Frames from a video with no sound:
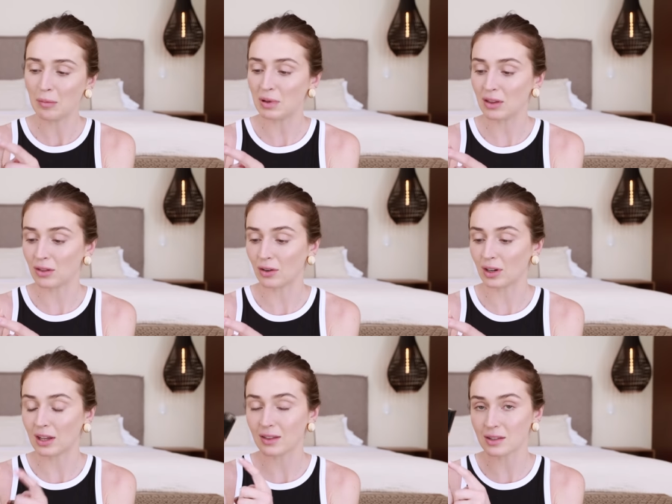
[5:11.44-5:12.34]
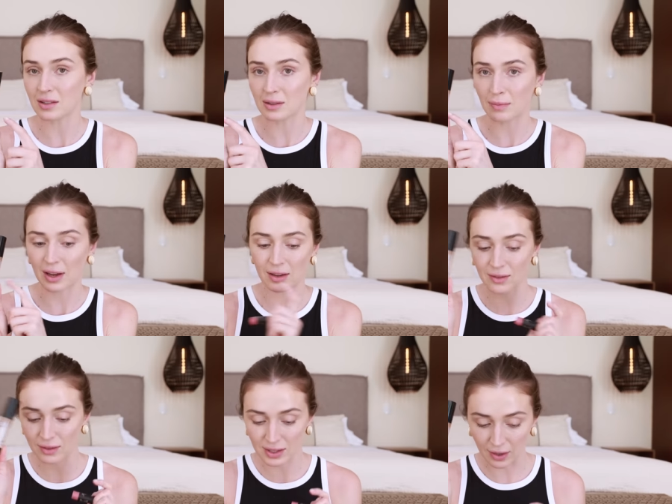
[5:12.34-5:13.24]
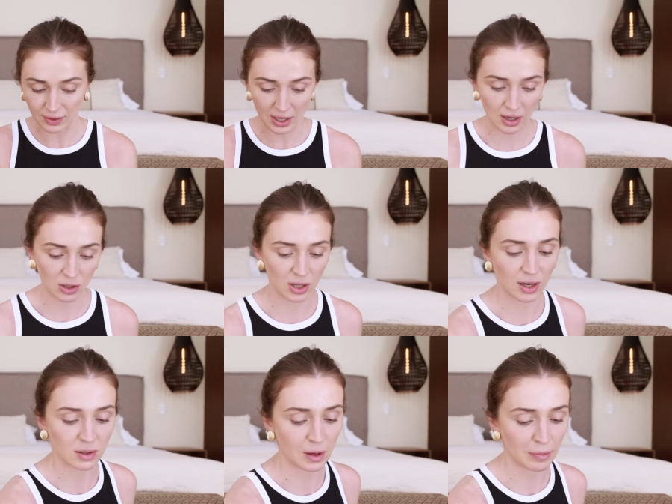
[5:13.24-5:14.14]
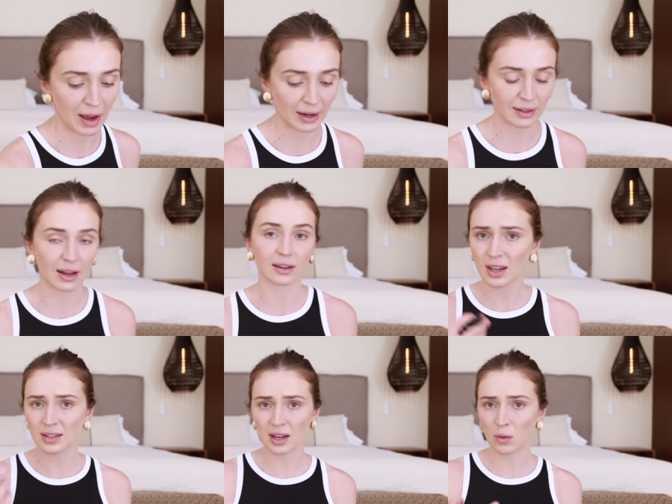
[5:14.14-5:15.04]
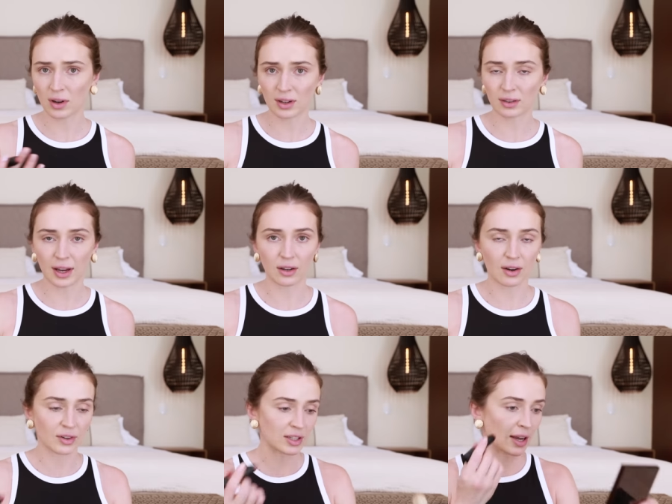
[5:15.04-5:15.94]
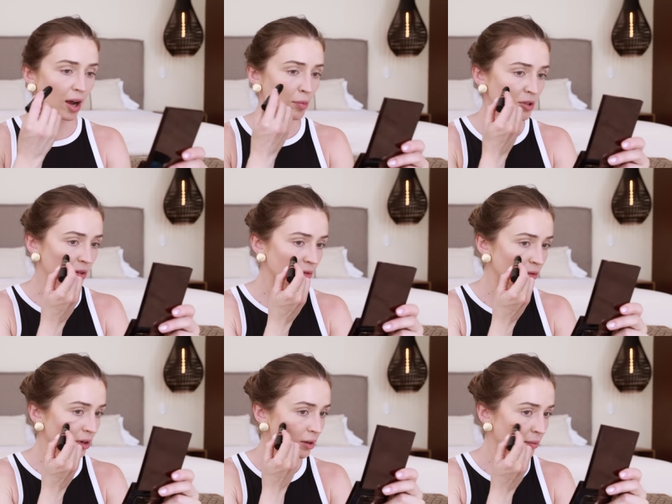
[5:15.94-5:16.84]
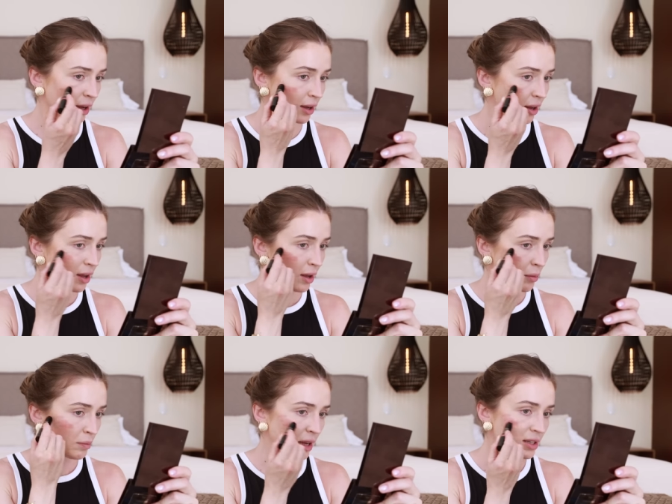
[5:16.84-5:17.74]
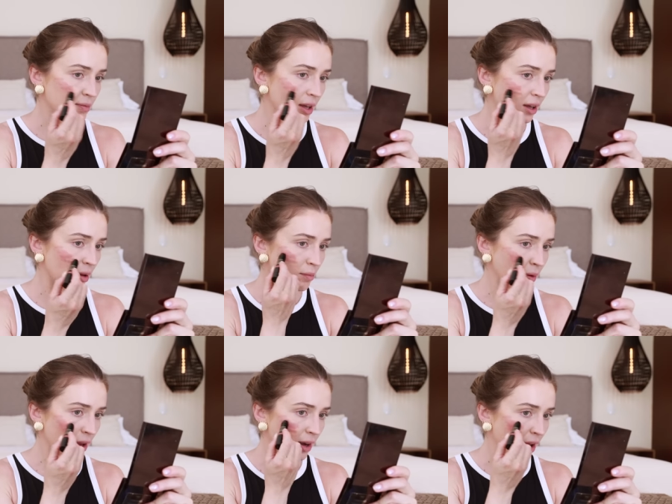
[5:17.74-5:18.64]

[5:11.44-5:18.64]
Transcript: B30. This is my self-tan shade, so I packed that in case I wanted a lighter everyday option for my base makeup. But